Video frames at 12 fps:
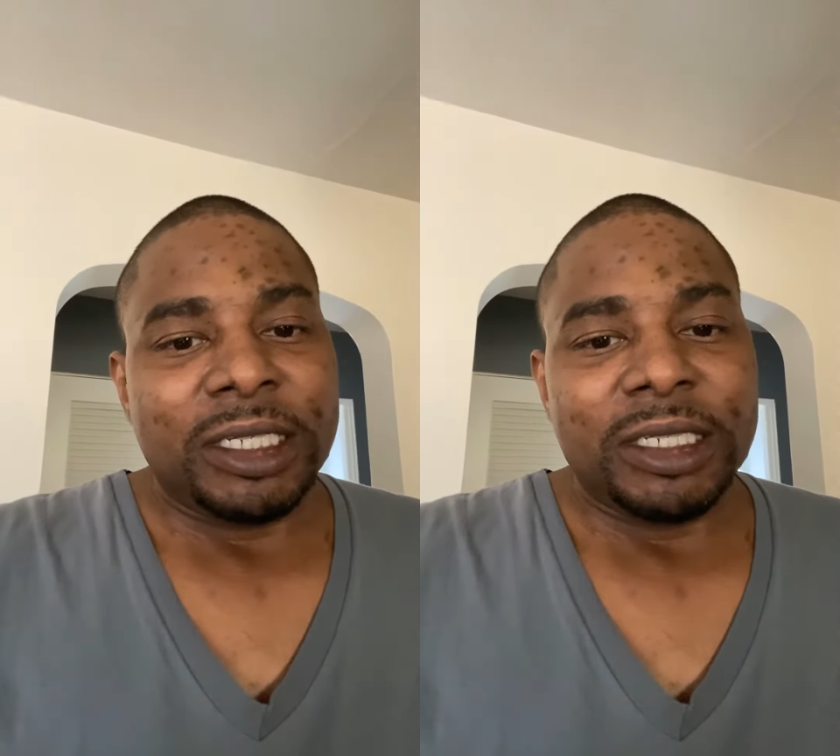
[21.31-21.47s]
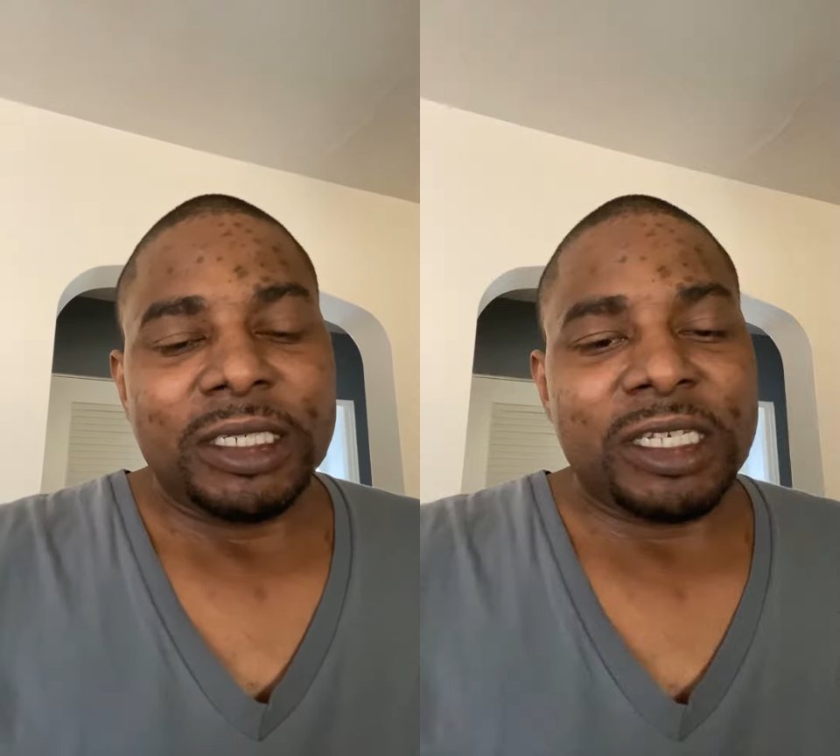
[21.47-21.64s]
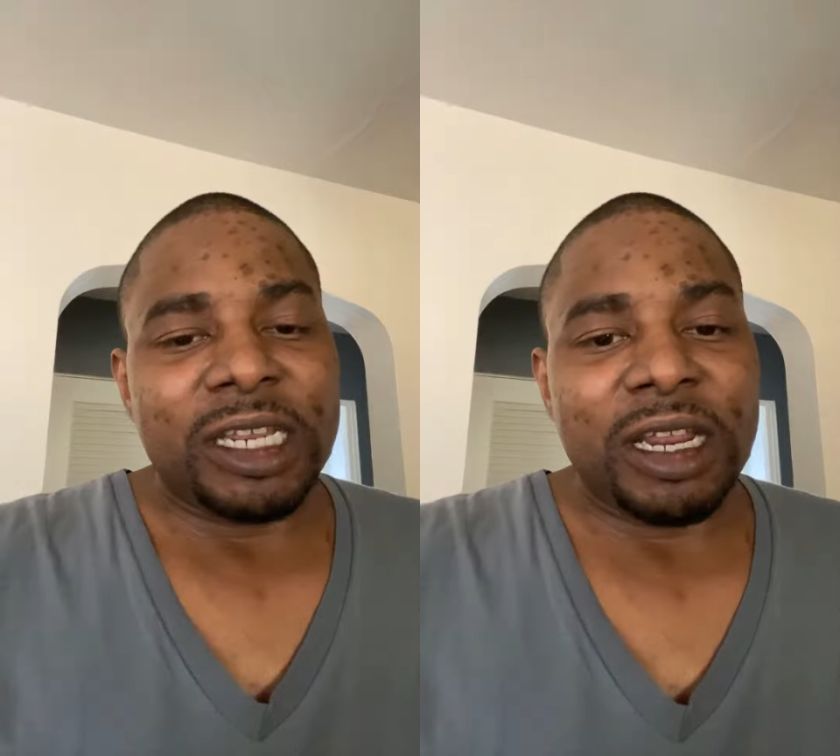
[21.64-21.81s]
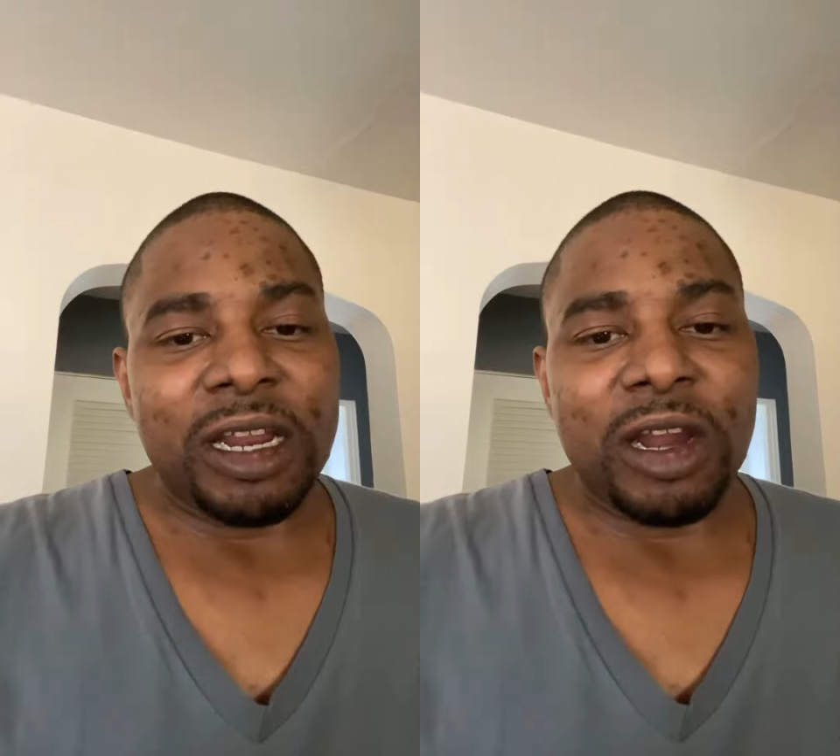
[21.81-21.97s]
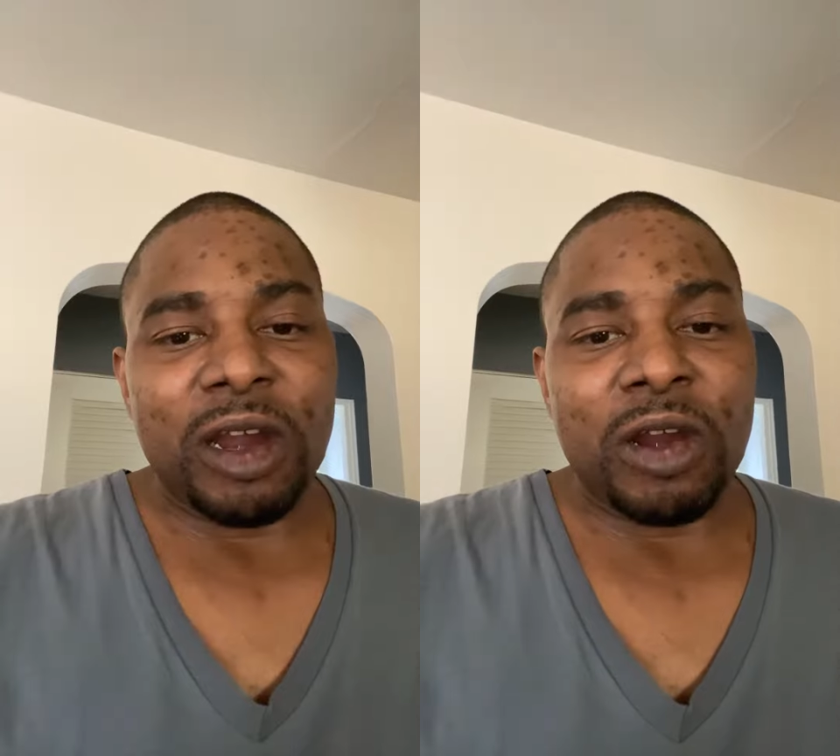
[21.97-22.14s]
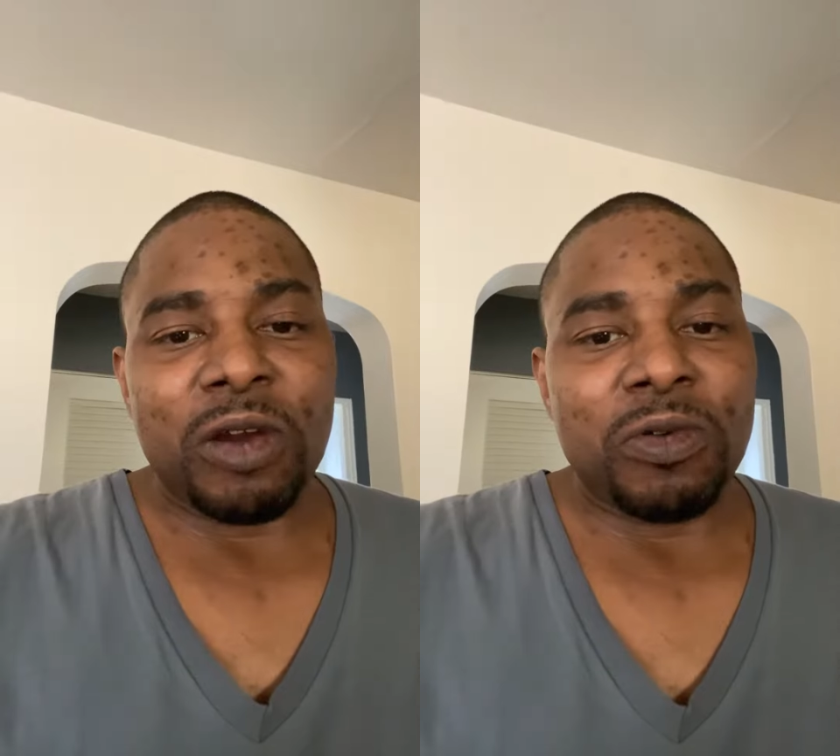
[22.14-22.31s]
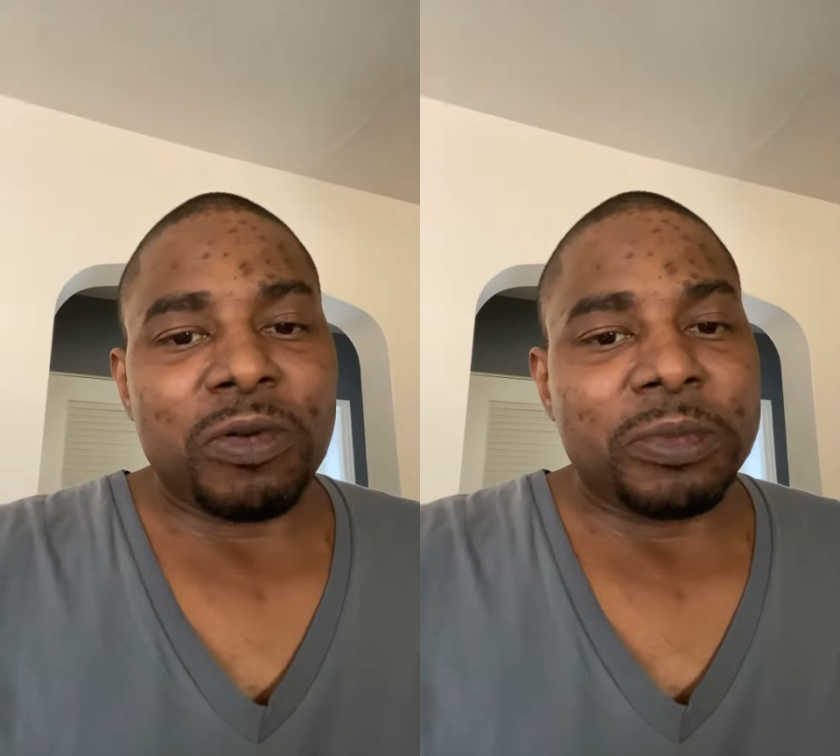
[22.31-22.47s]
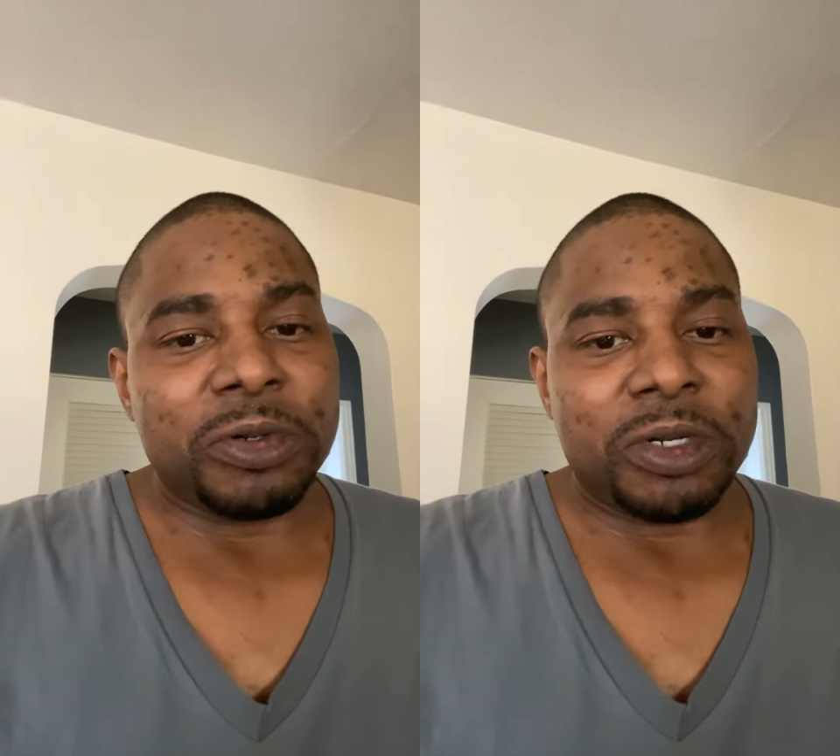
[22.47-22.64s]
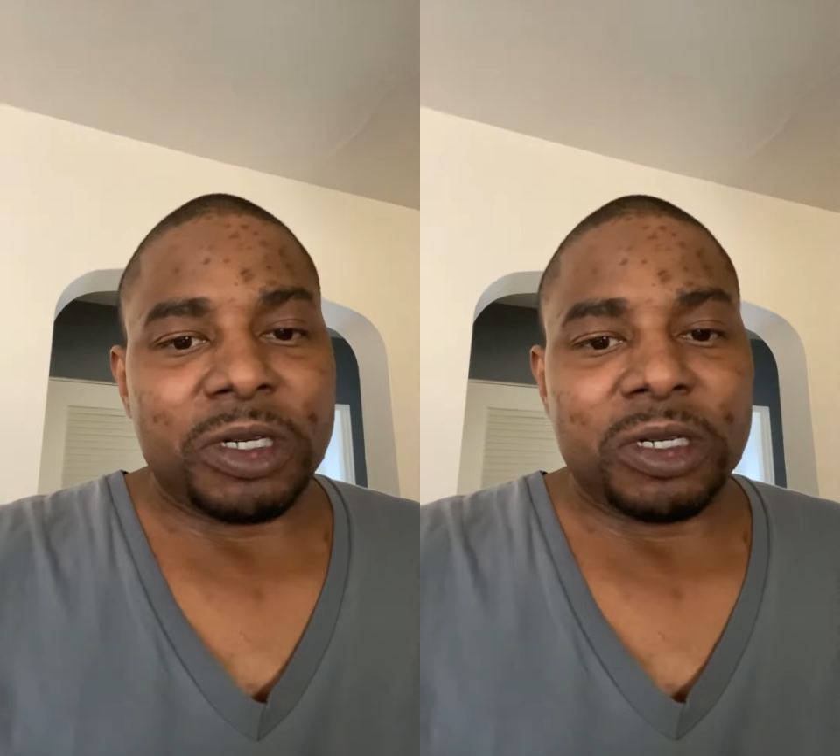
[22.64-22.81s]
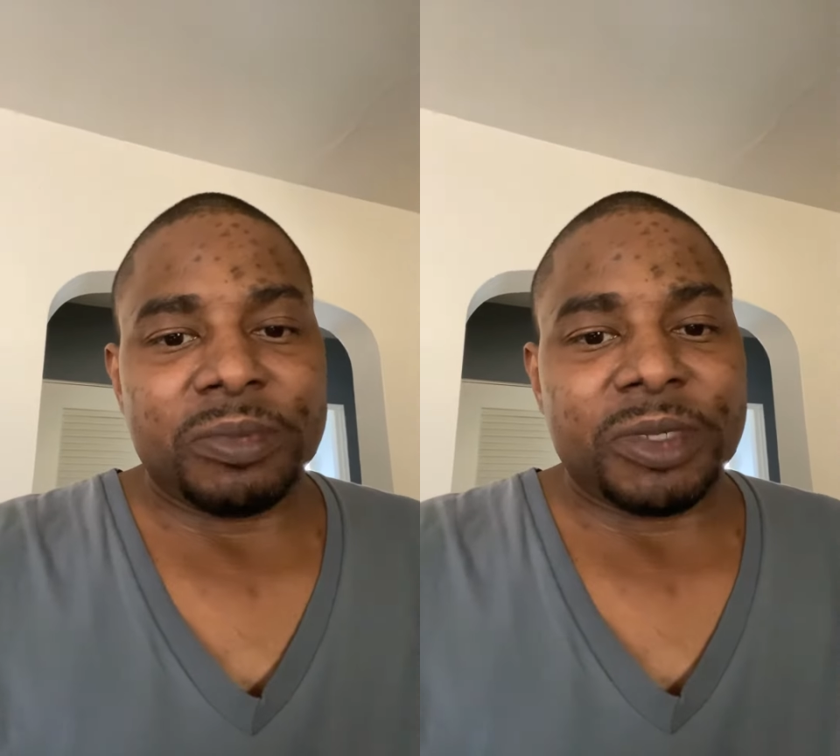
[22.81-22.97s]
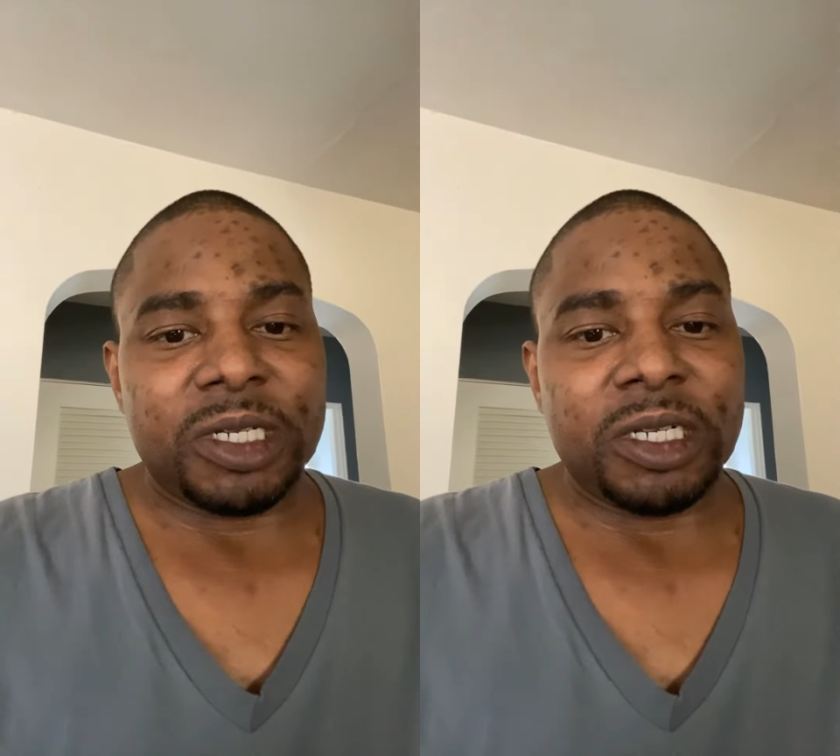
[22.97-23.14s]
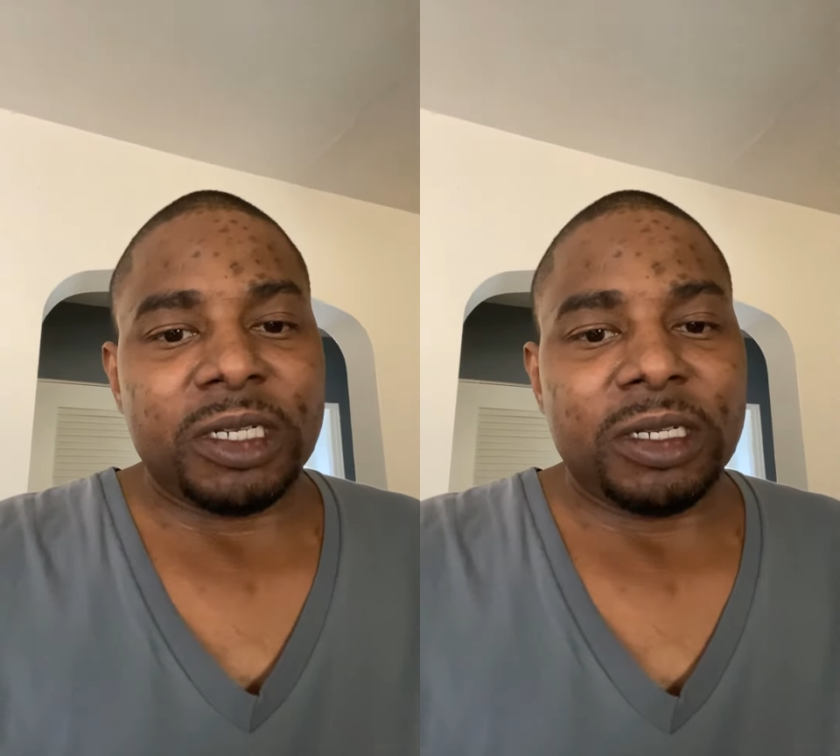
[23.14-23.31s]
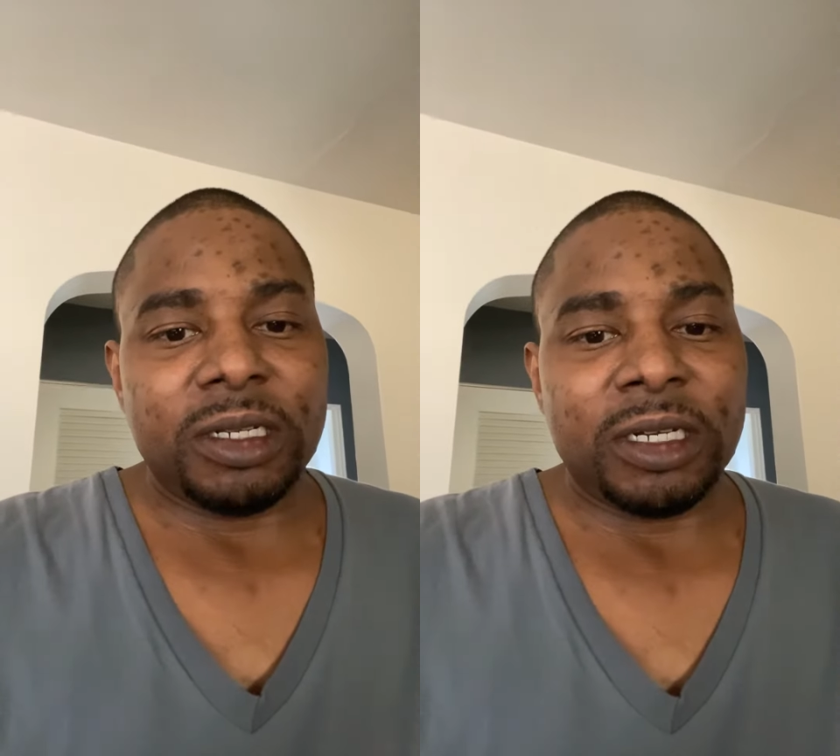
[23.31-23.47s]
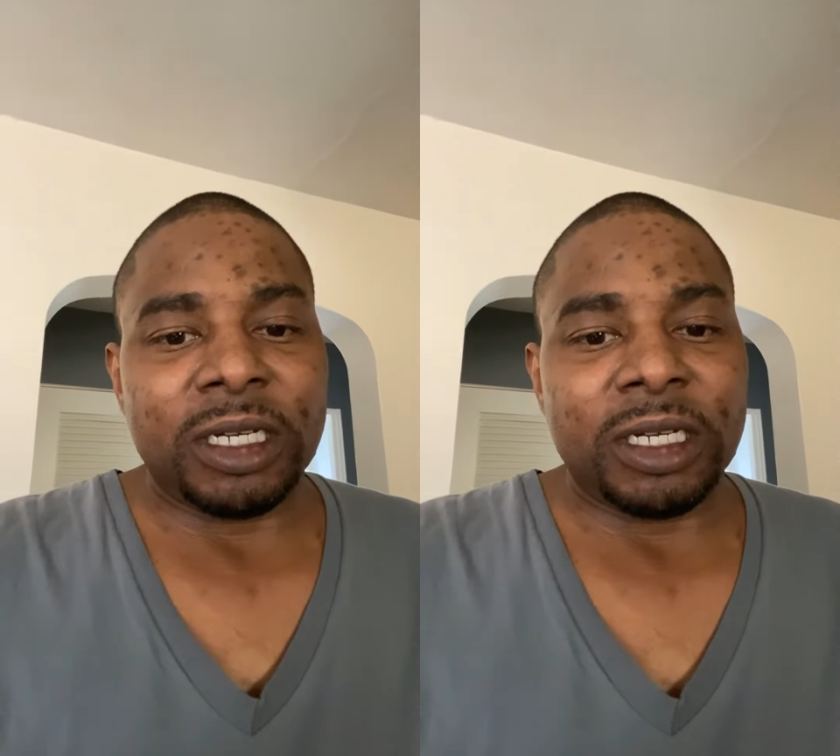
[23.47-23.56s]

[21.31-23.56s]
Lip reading: terrible company.